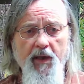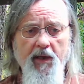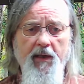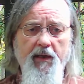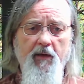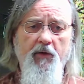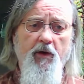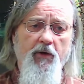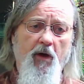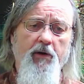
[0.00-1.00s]
any of
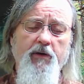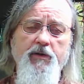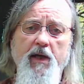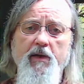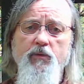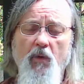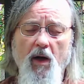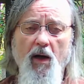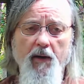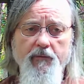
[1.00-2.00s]
our daughters as
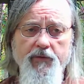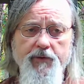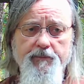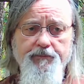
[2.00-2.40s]
wives?"